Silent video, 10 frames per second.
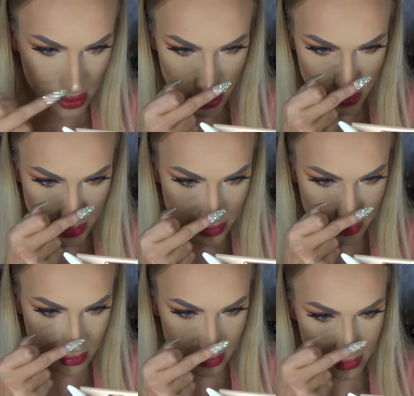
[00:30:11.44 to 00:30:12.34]
nose,
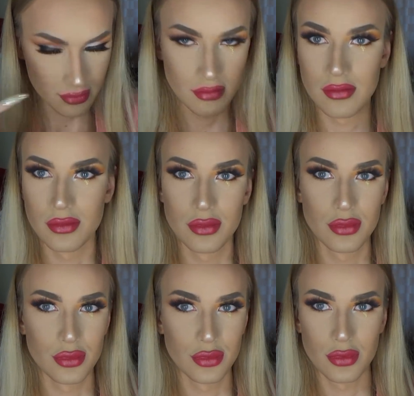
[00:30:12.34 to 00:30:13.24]

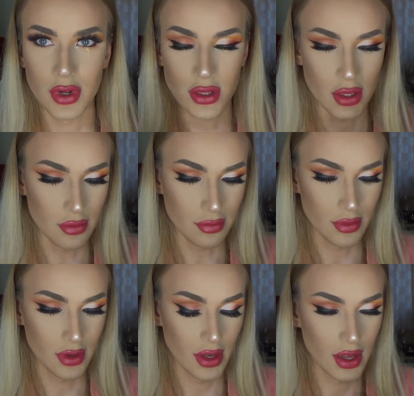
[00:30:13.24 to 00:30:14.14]
like so.
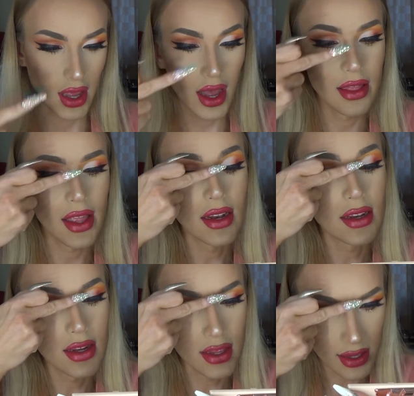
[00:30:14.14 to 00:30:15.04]
And then
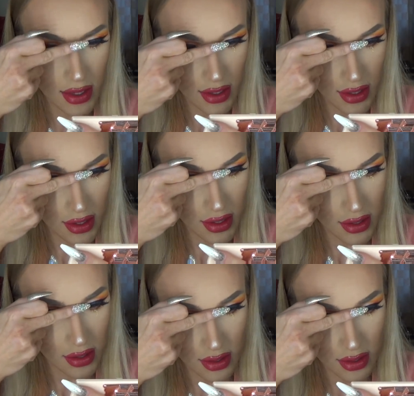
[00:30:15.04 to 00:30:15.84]
in here,